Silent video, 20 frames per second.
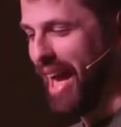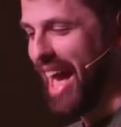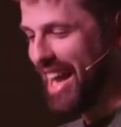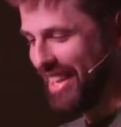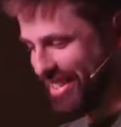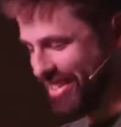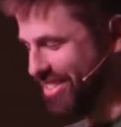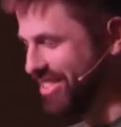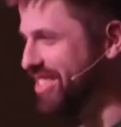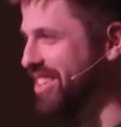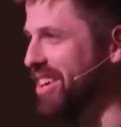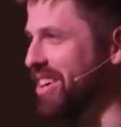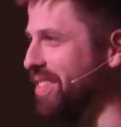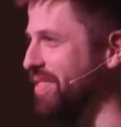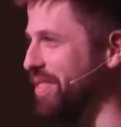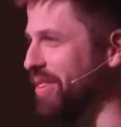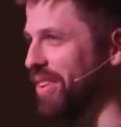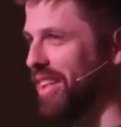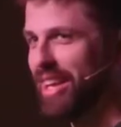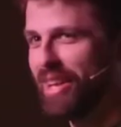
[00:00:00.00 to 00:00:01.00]
pastors here
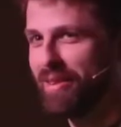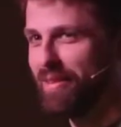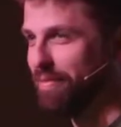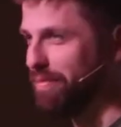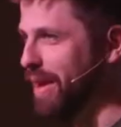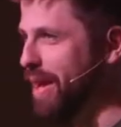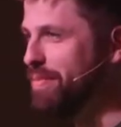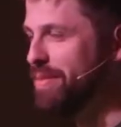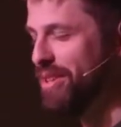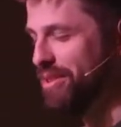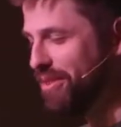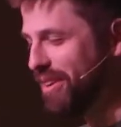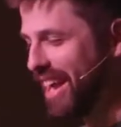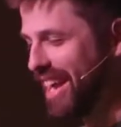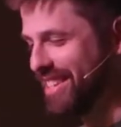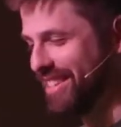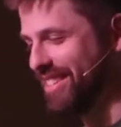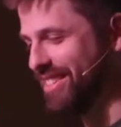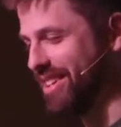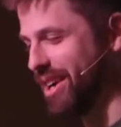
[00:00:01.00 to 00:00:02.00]
for, like, maybe you
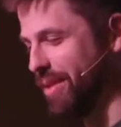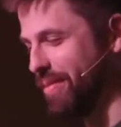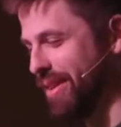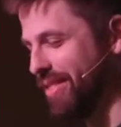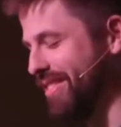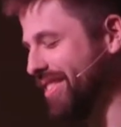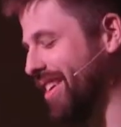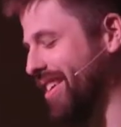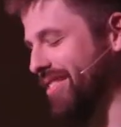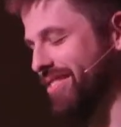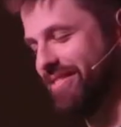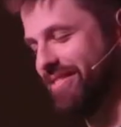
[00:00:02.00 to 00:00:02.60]
guys can talk about, you know,